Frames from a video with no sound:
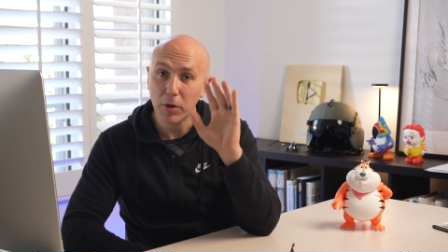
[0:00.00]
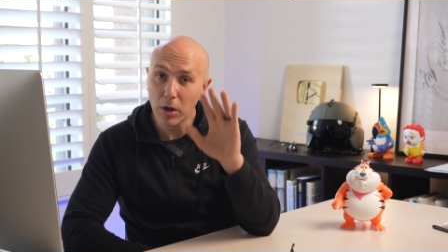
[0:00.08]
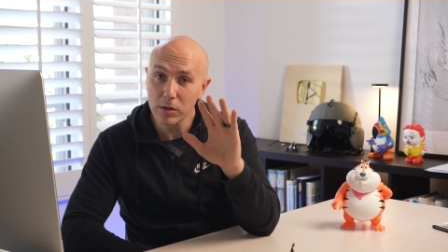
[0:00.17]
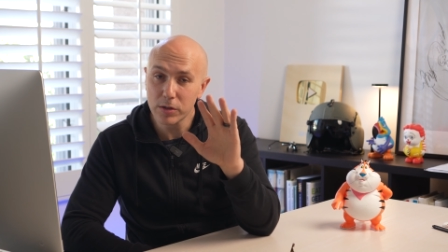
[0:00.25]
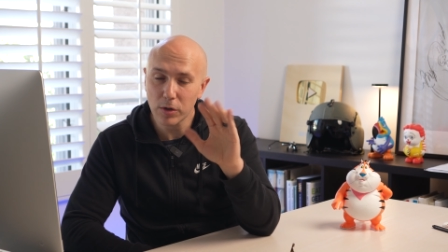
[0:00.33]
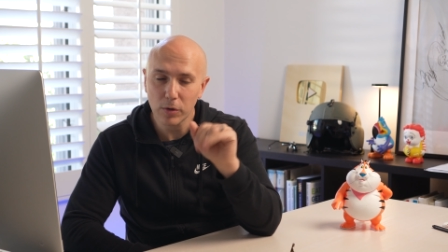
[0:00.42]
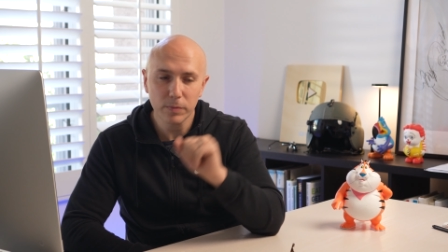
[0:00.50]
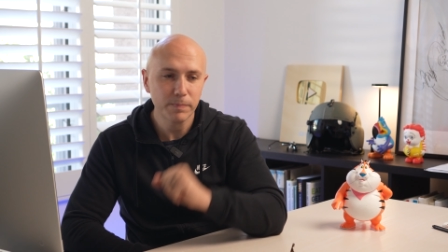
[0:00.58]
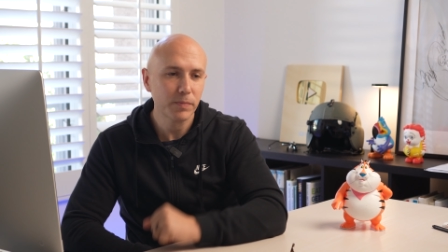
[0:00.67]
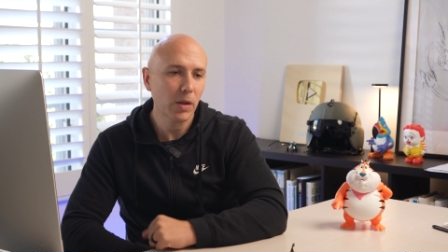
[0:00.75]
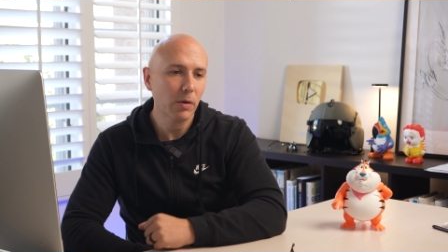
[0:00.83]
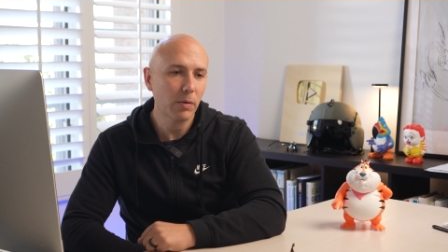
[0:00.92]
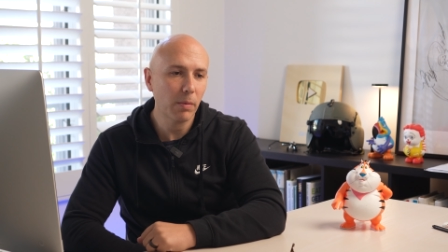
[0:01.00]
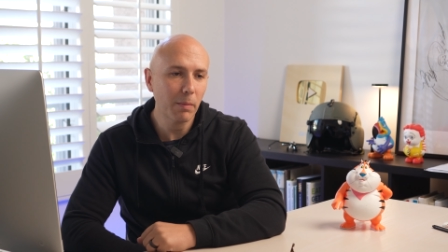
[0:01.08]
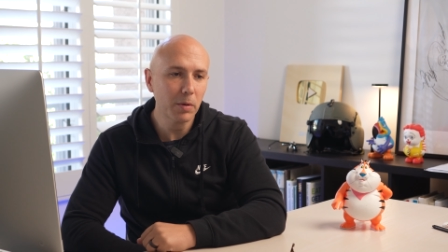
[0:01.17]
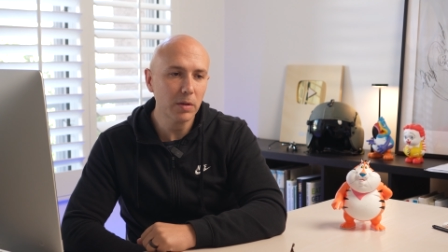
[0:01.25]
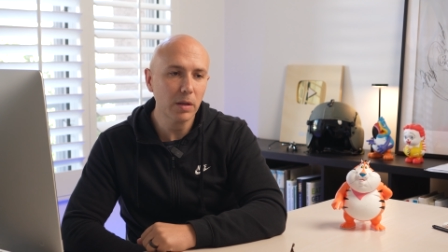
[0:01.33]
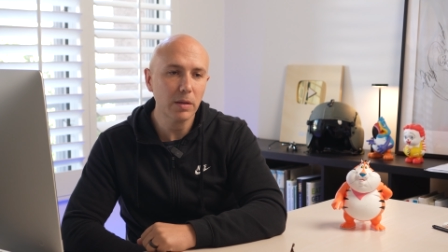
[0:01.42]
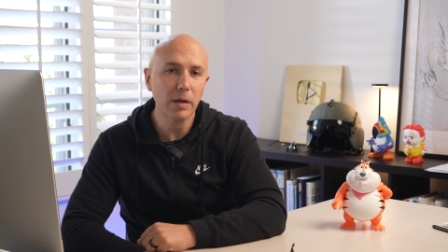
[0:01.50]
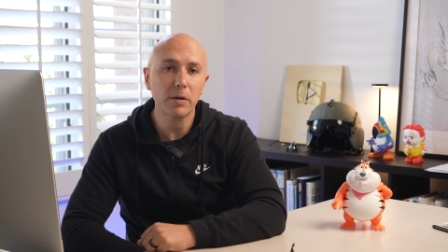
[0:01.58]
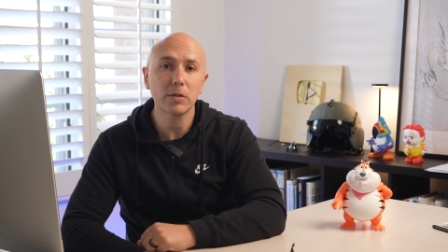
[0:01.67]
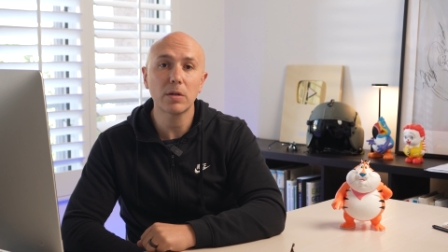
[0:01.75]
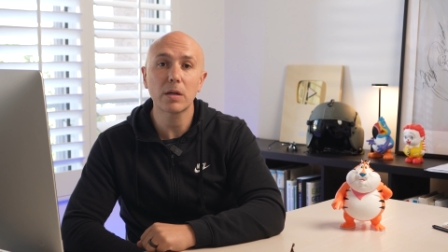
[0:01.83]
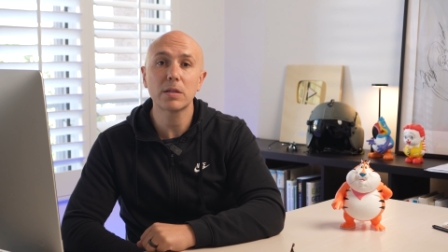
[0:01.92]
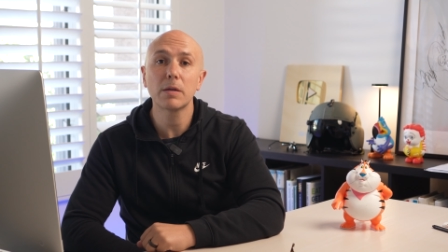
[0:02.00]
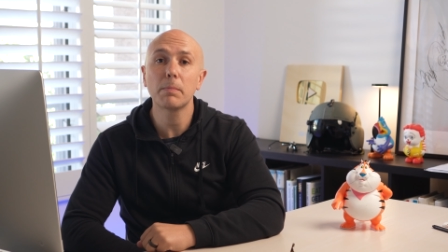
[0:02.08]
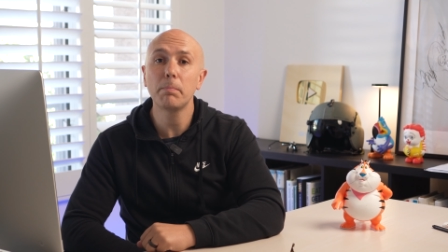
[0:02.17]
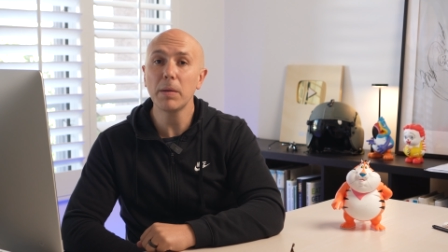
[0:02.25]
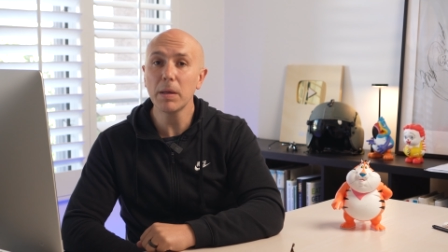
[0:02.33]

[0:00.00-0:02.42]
But also remember that there are toxic